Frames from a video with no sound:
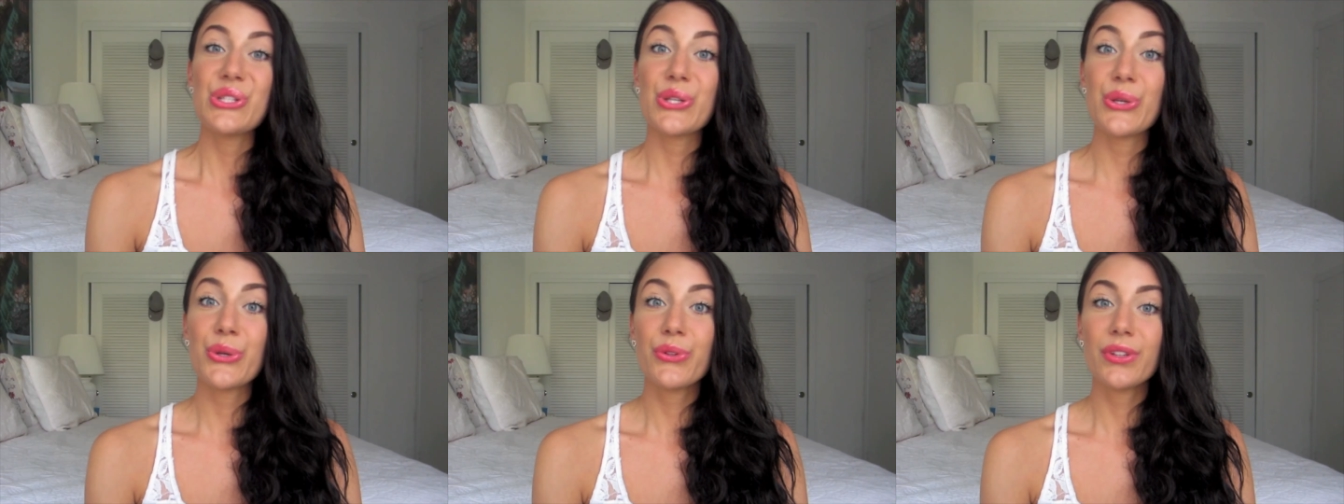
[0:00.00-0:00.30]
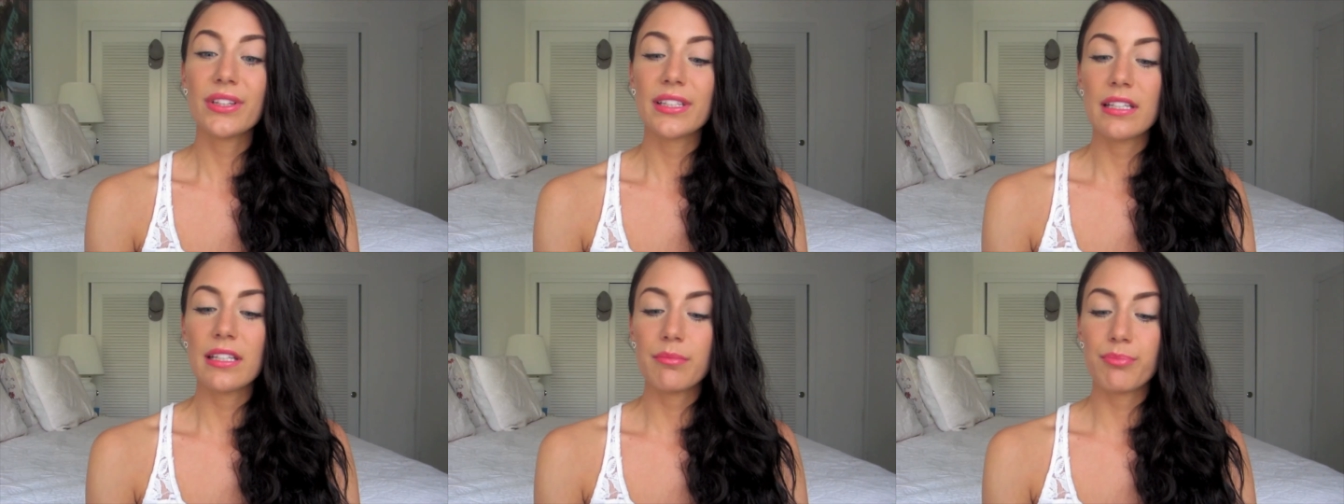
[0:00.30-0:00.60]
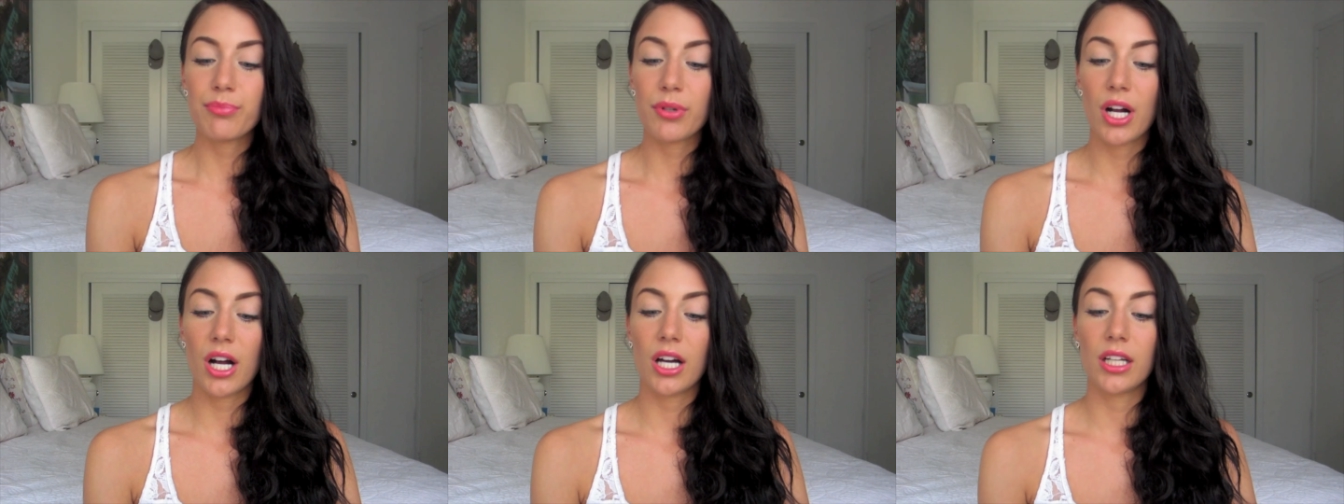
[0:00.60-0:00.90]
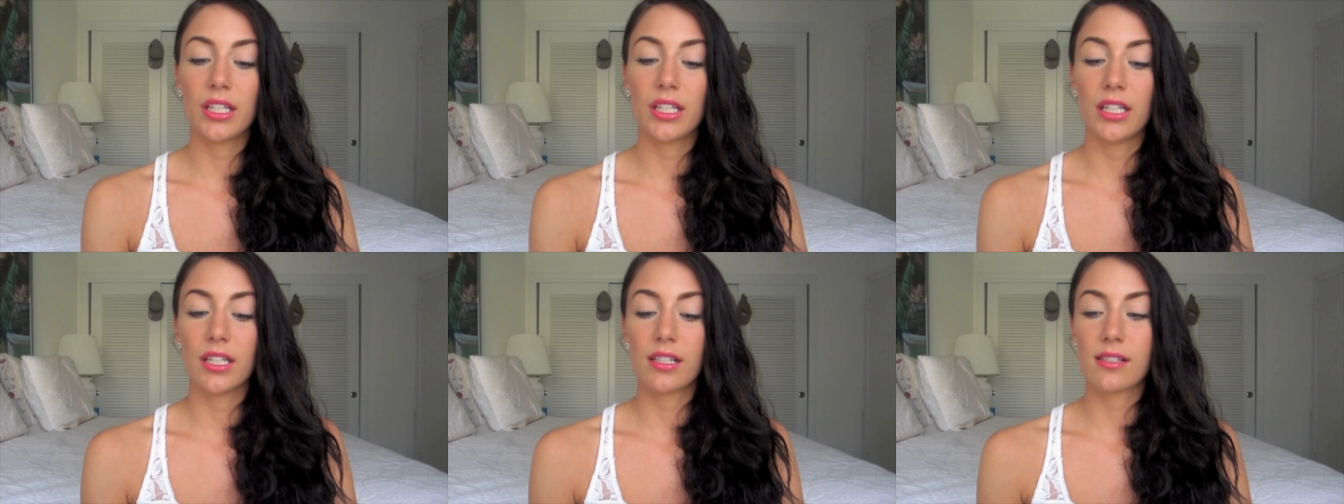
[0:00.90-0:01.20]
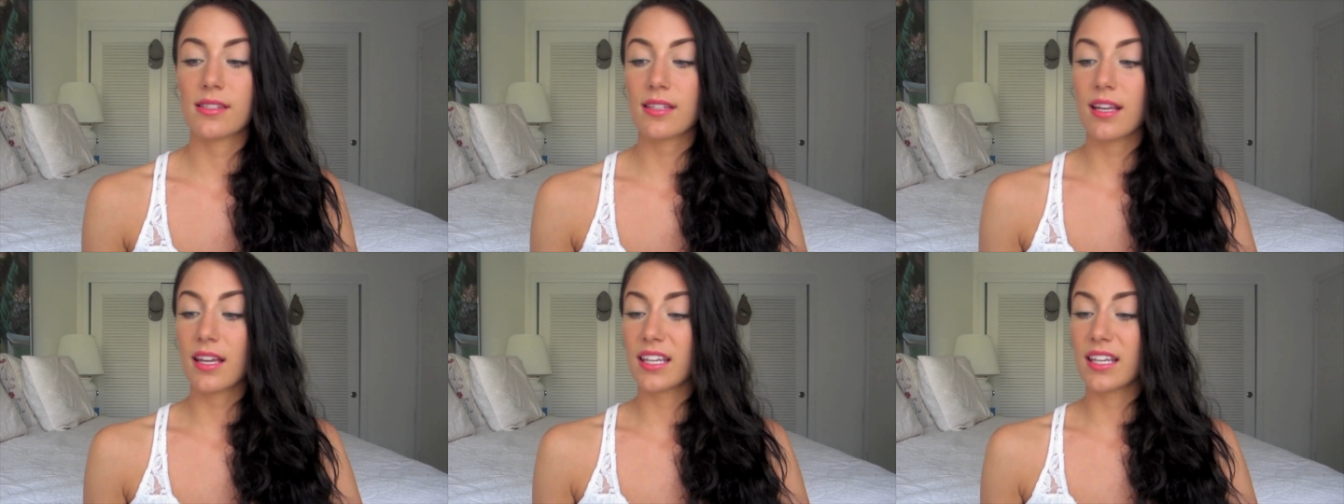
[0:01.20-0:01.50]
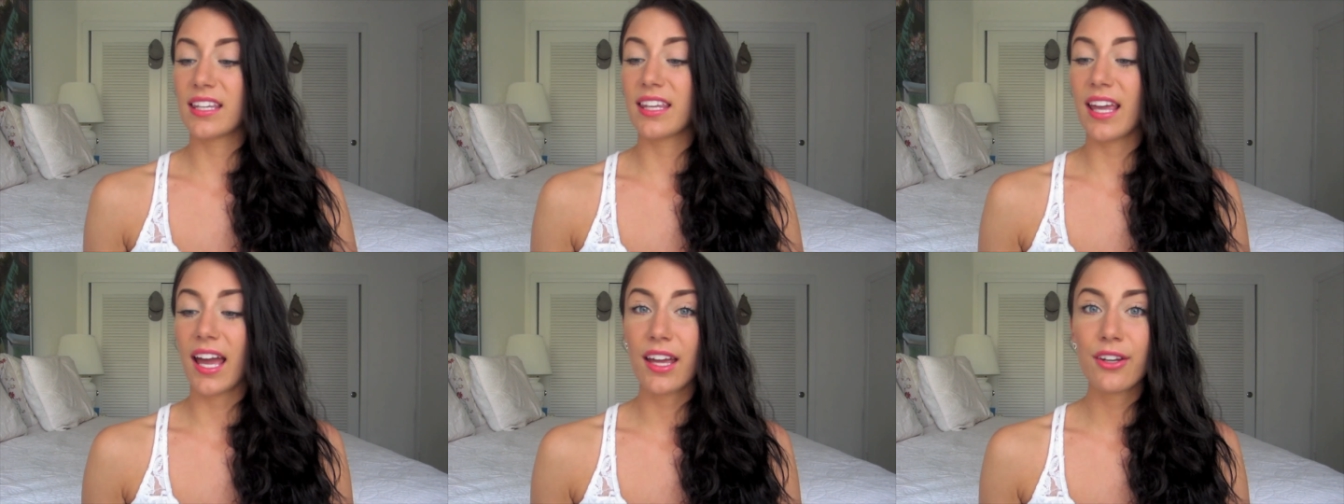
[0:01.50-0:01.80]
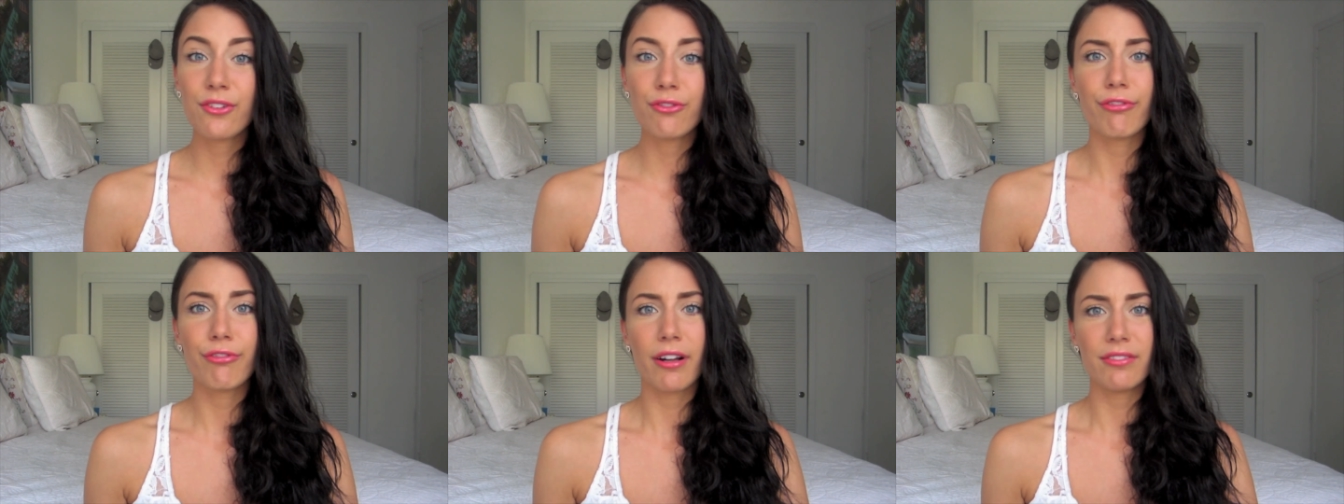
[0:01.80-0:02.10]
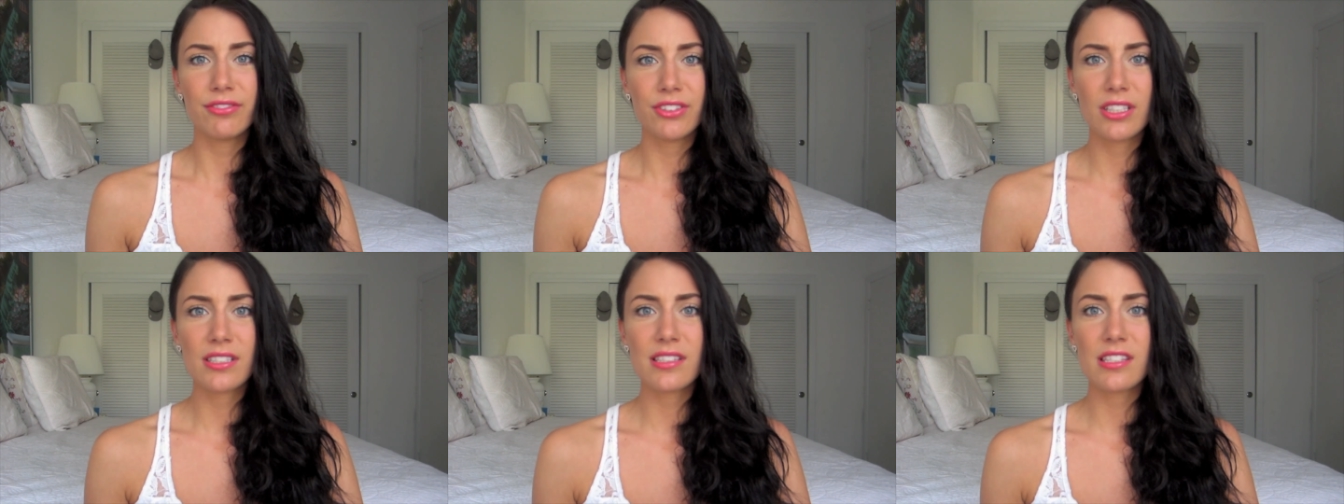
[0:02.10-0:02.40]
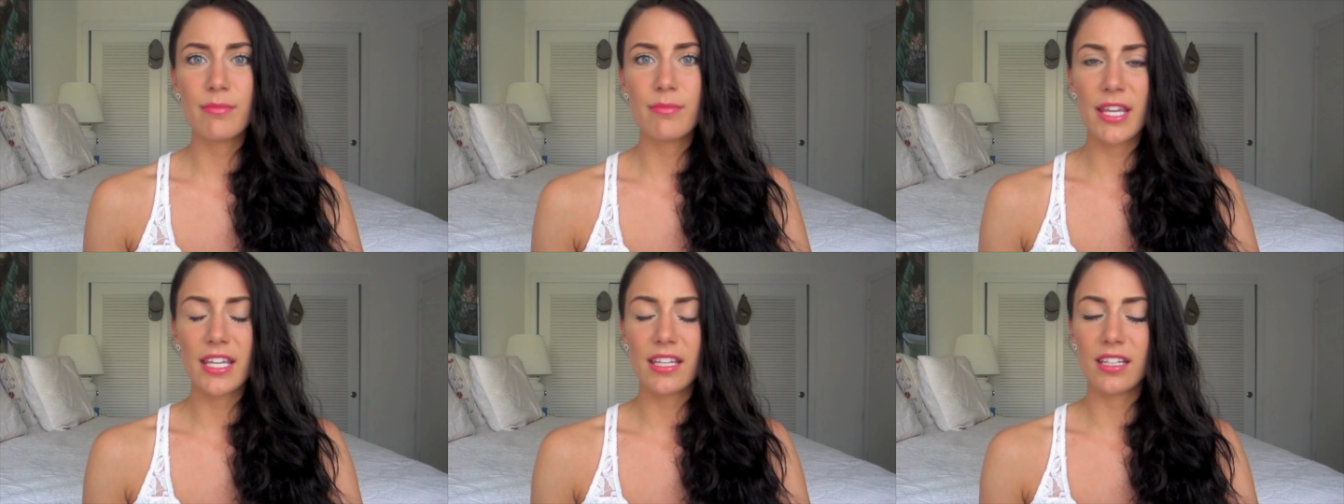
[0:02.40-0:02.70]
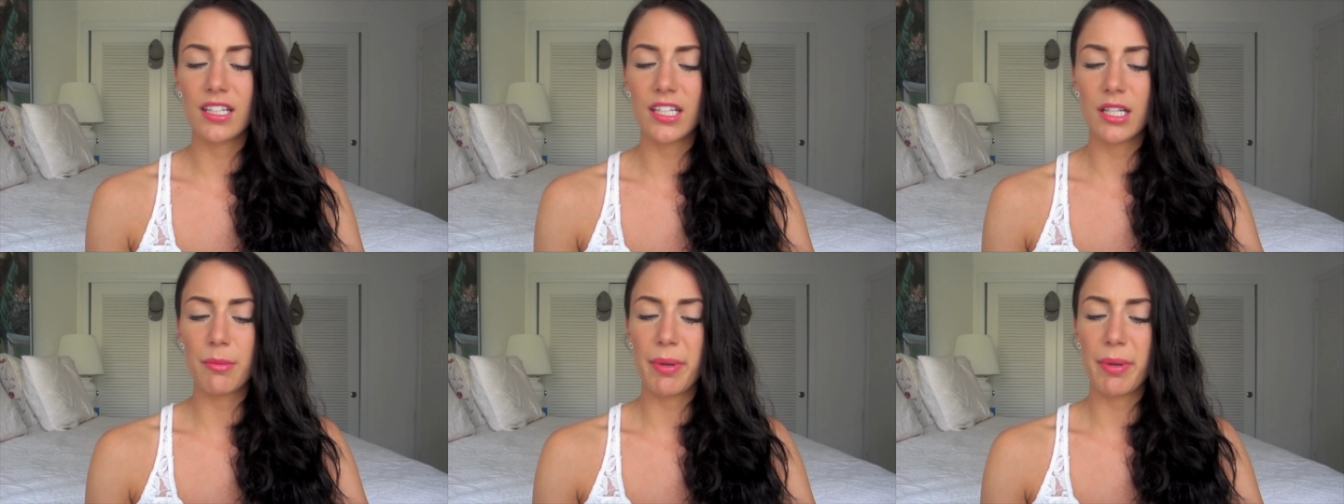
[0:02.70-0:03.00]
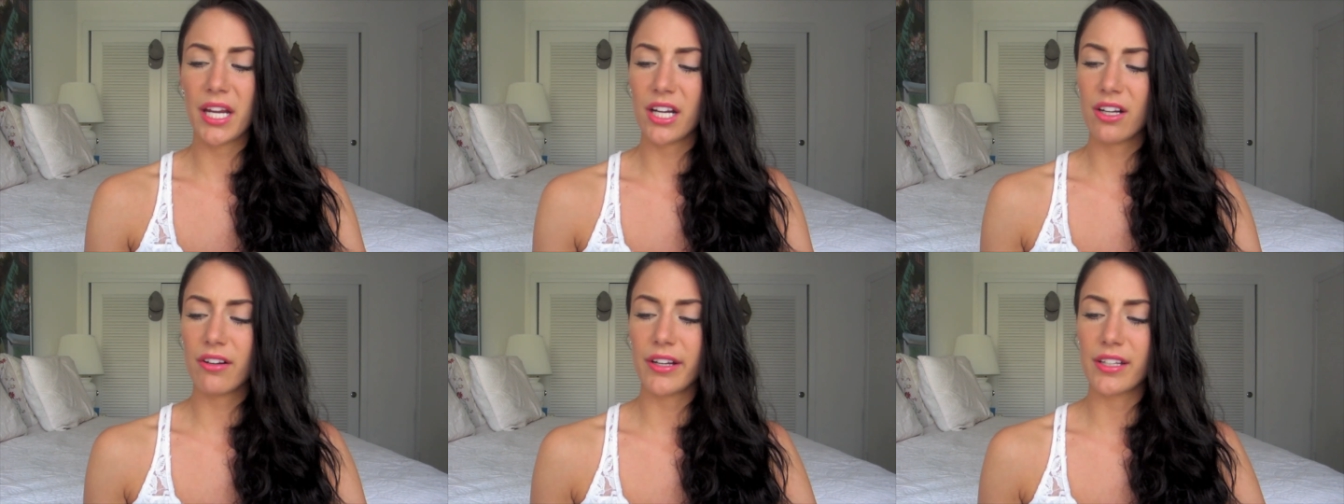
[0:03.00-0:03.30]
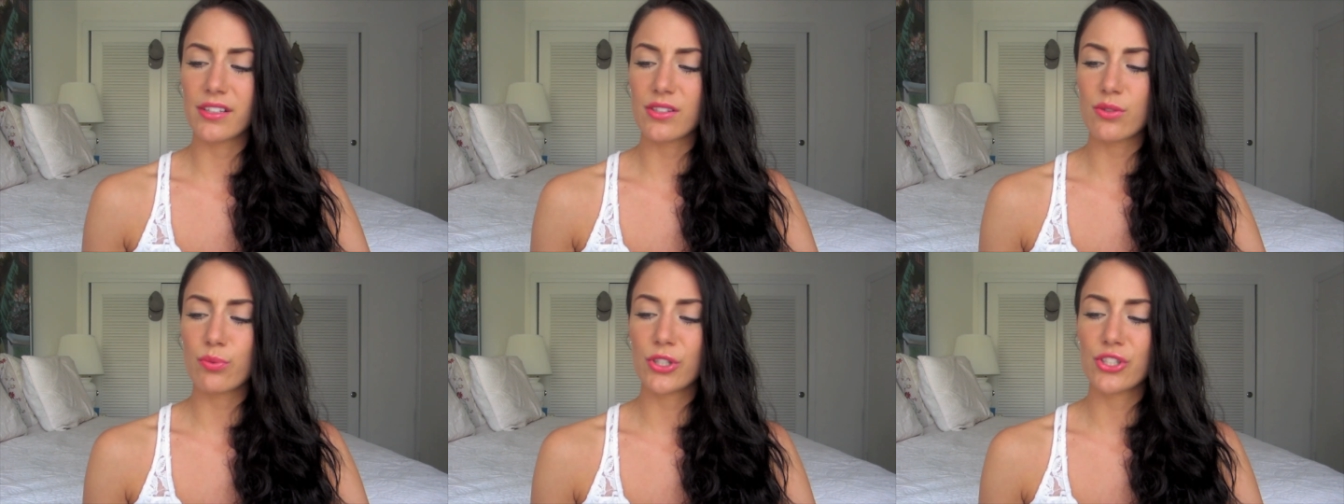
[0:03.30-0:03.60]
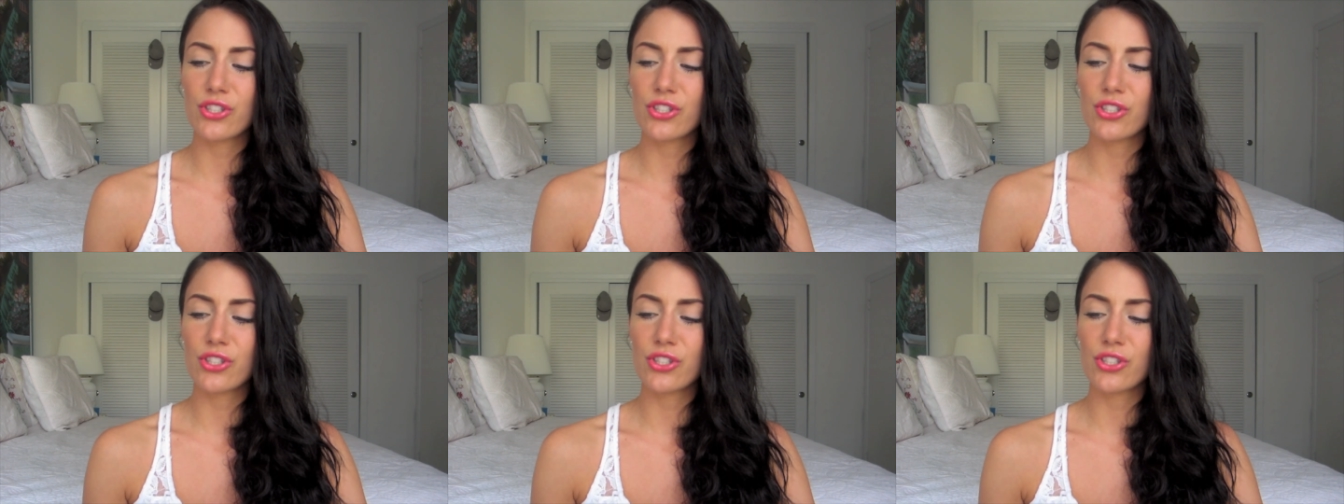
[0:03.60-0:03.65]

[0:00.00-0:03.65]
Two lip products. Again, Revlon's making an appearance,